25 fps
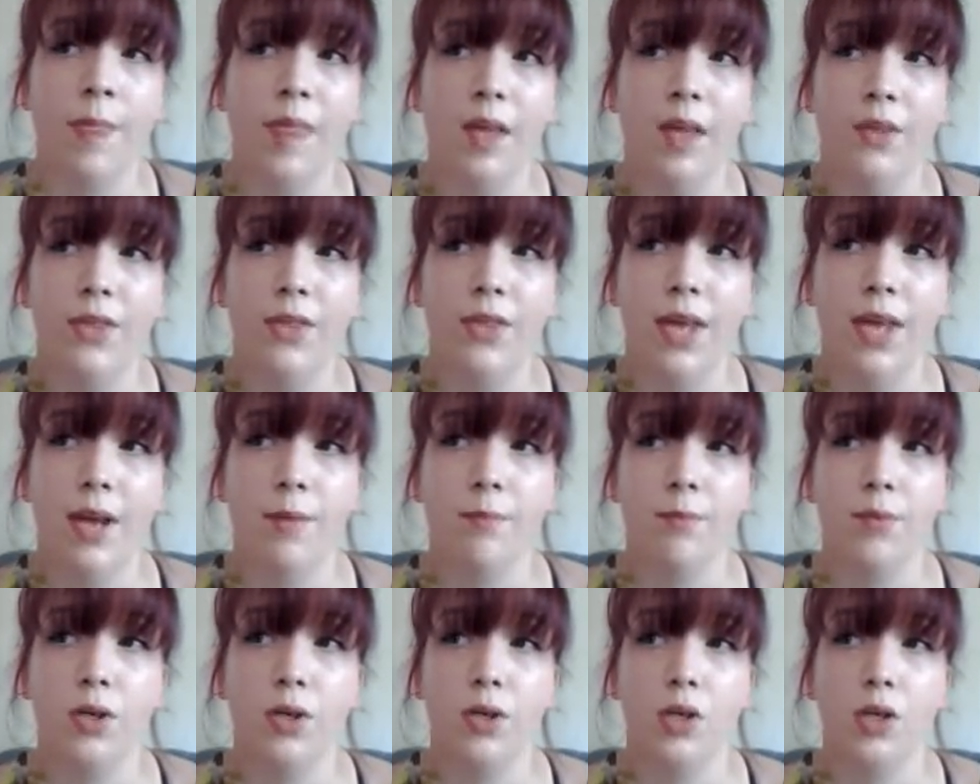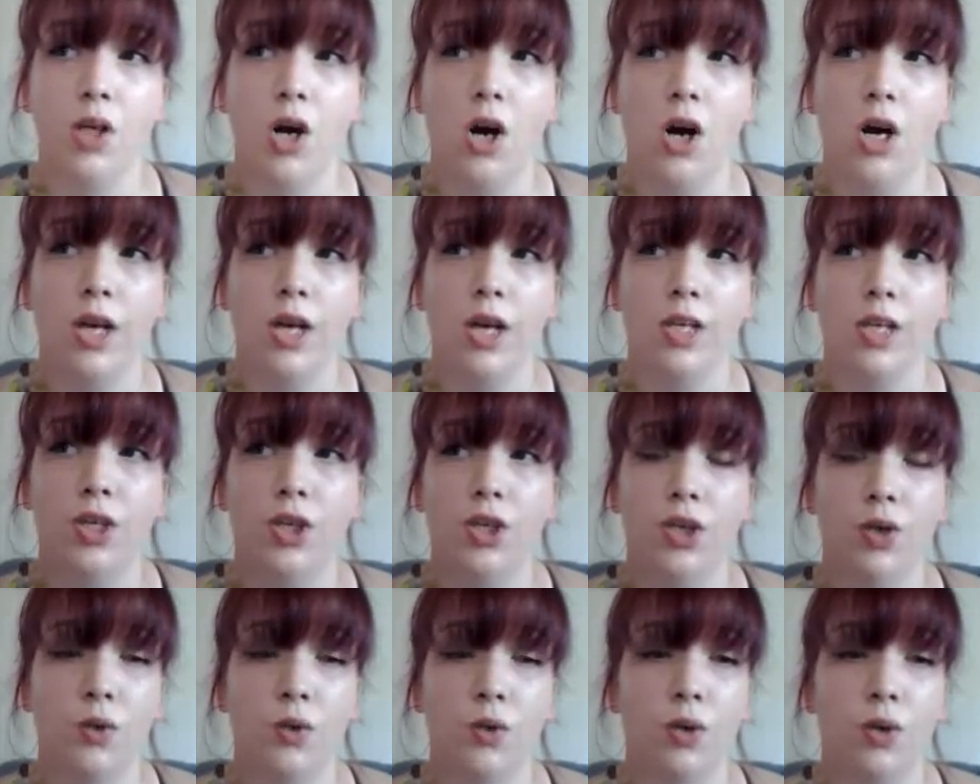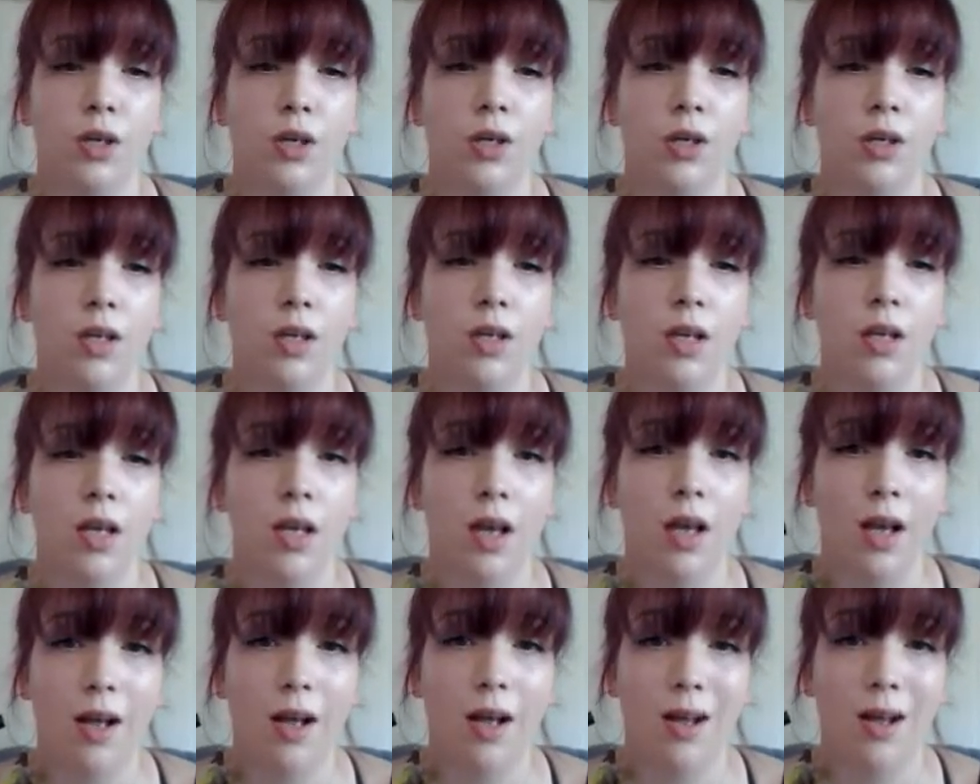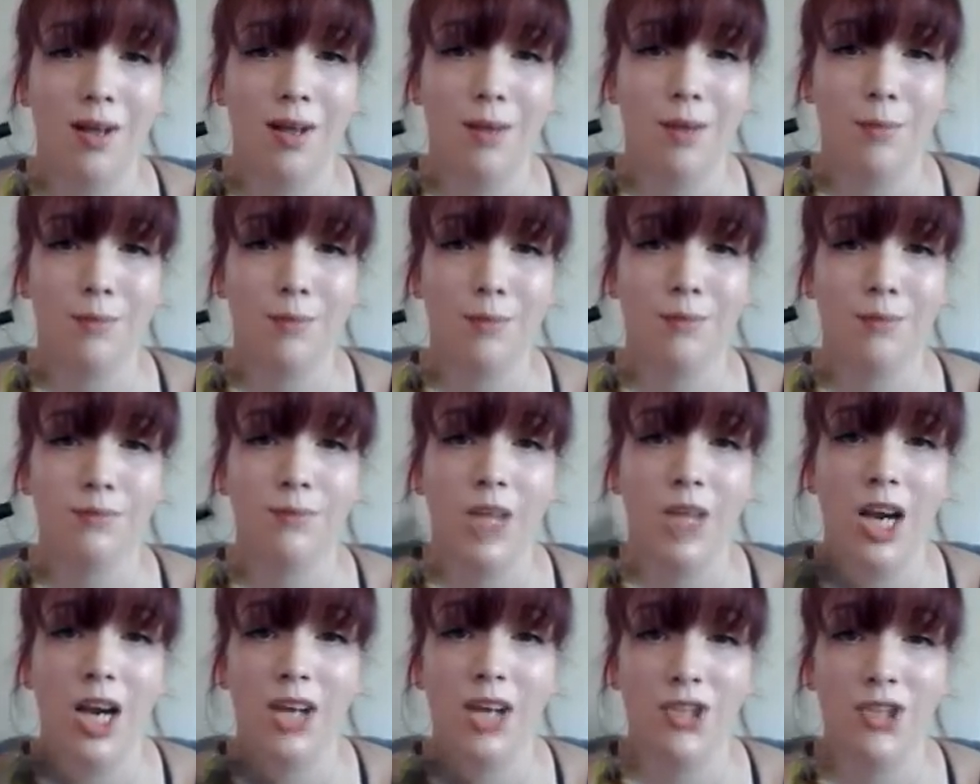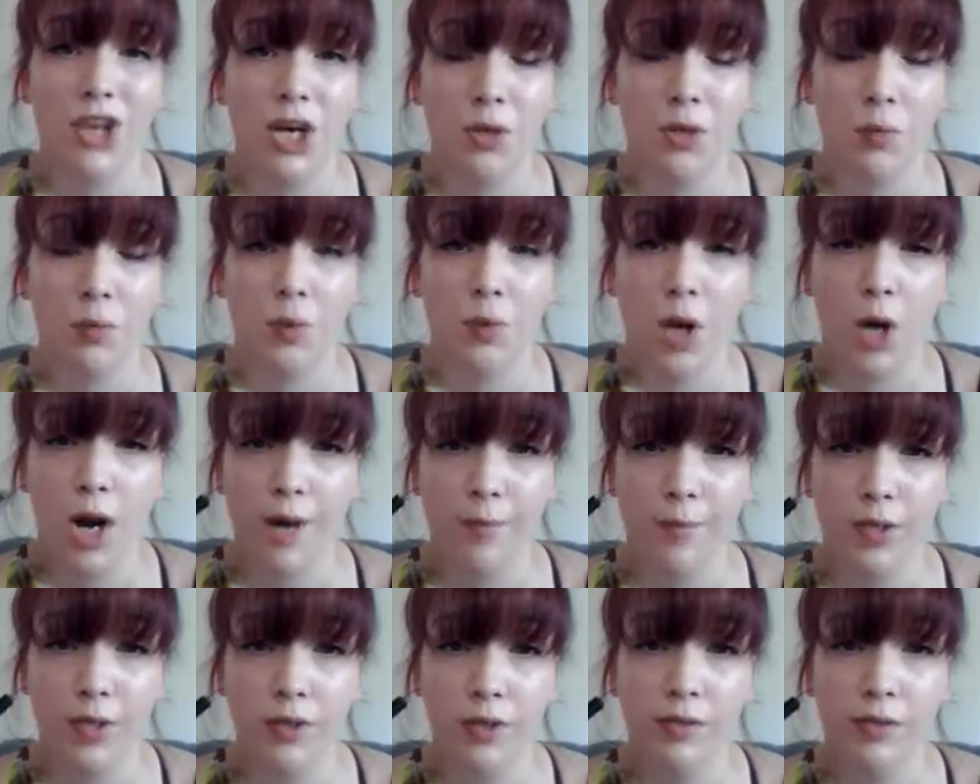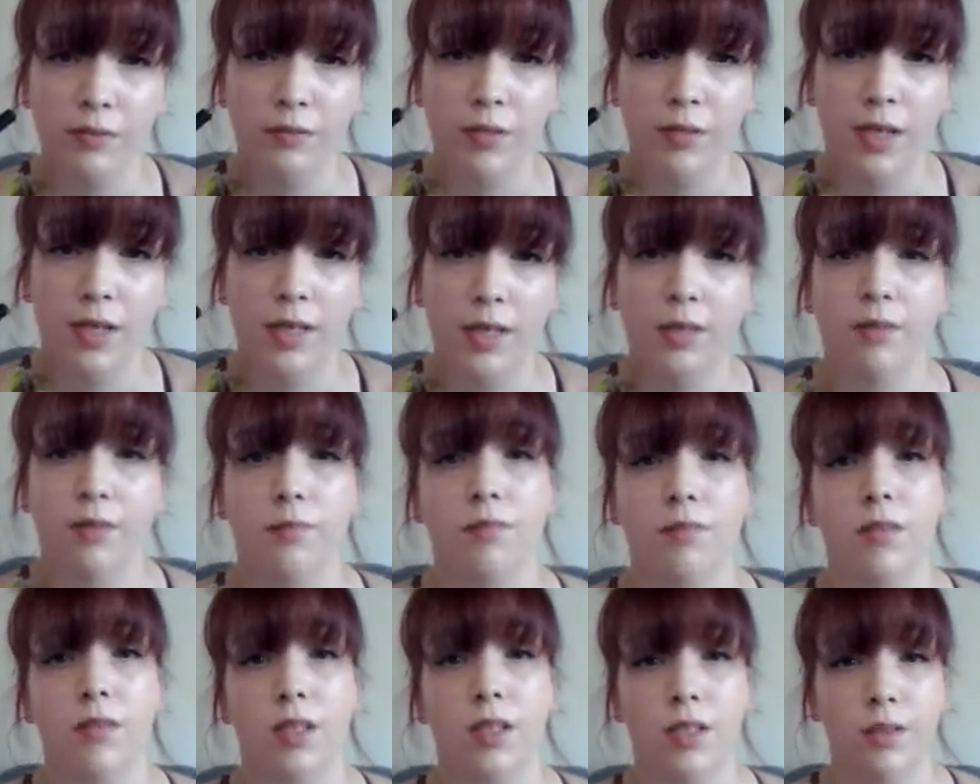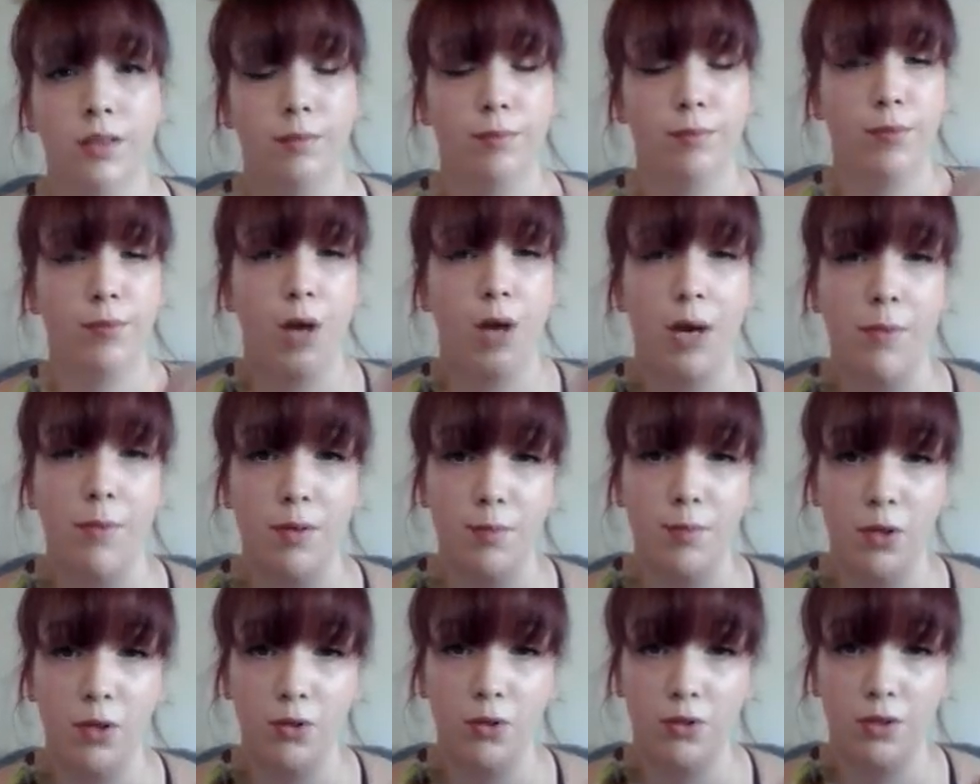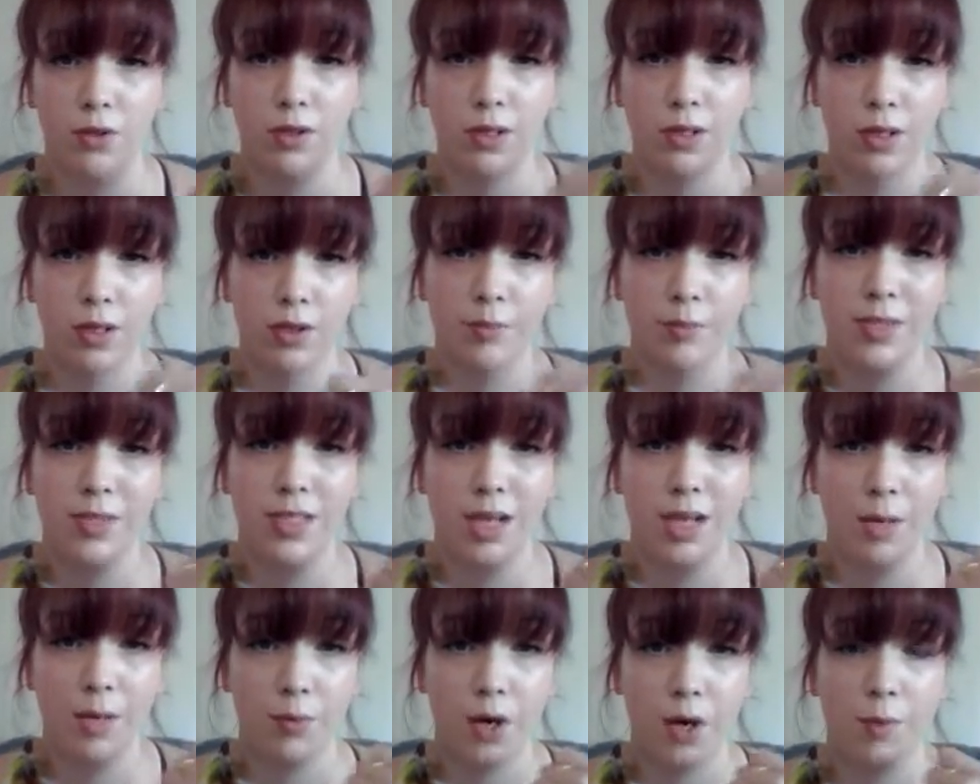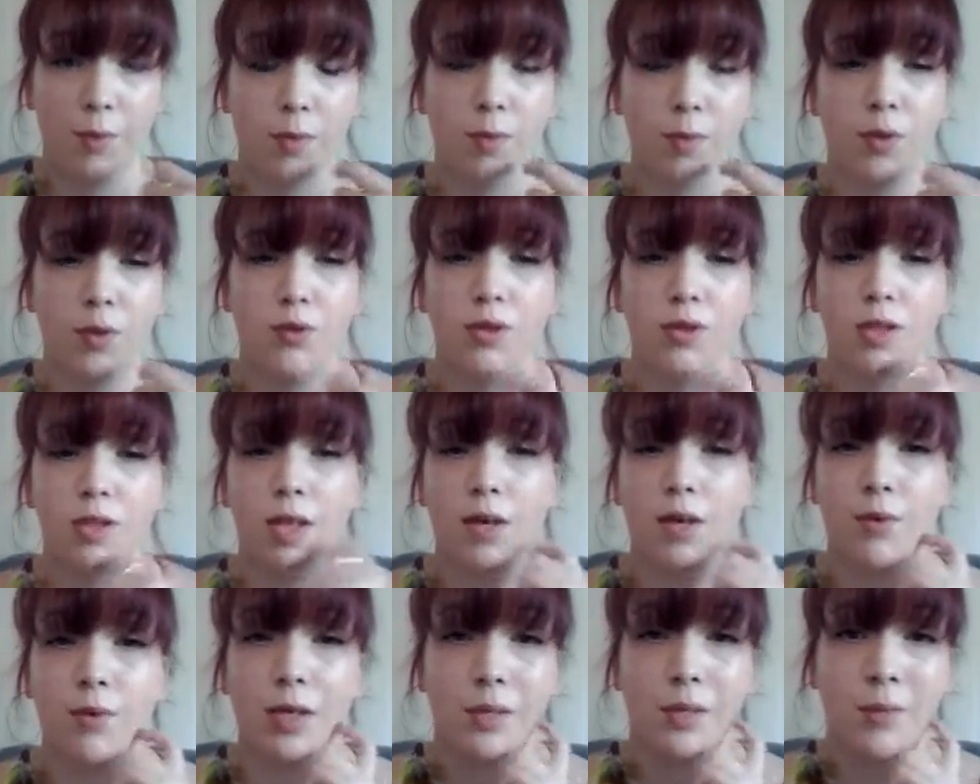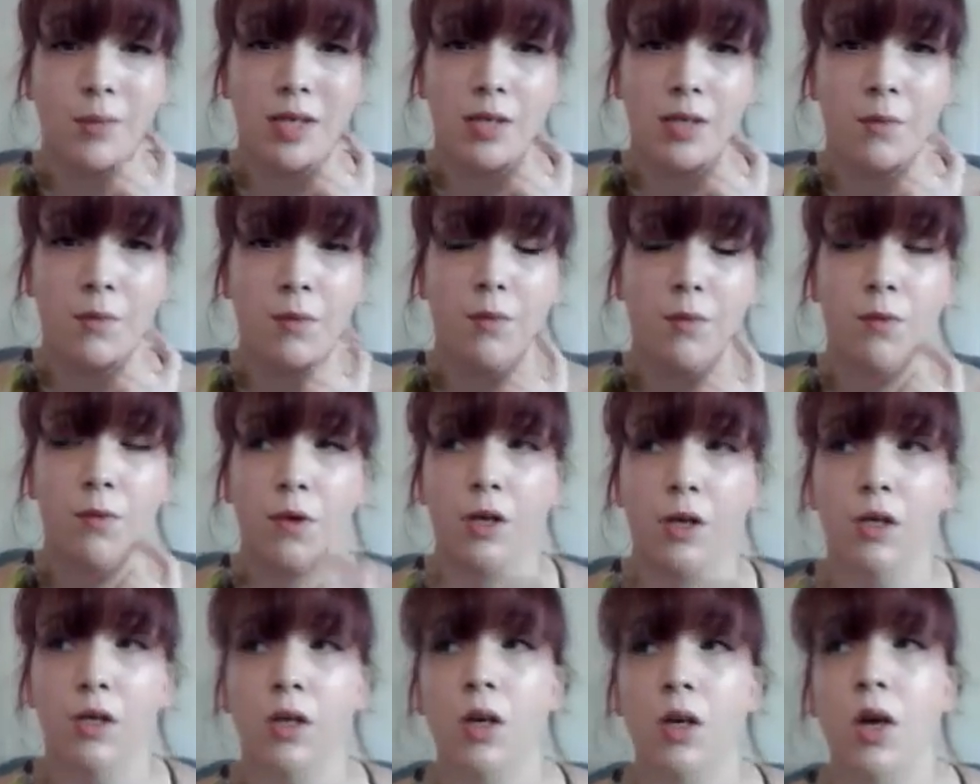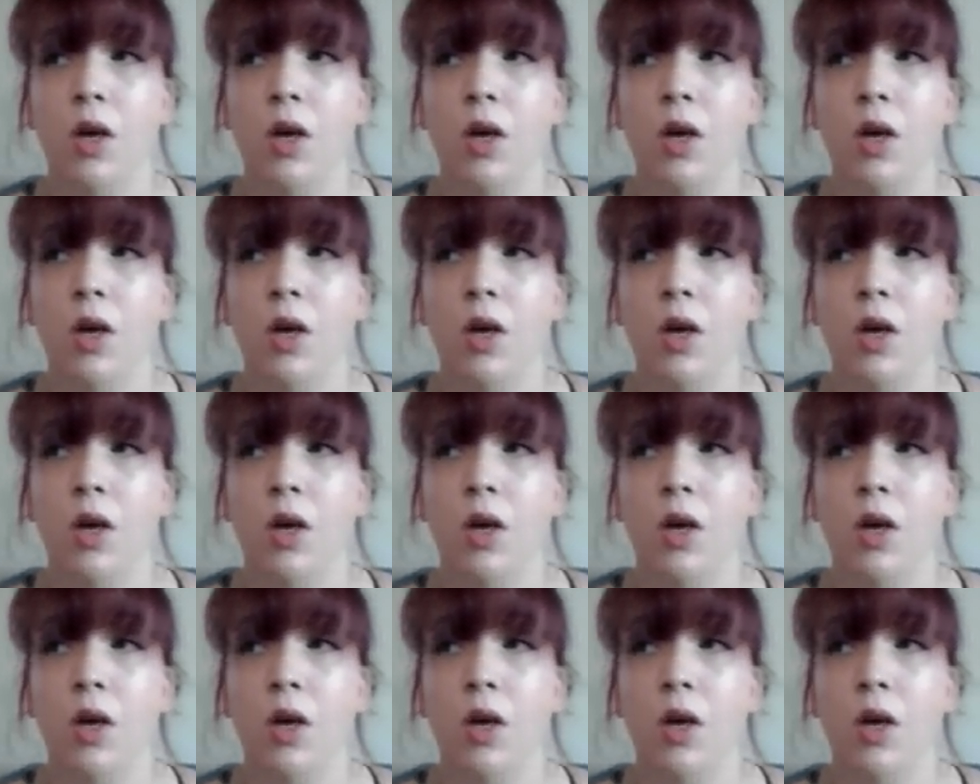then put on your eyeshadow primer, like the primer potion, the Urban Decay primer potion that I recommended before.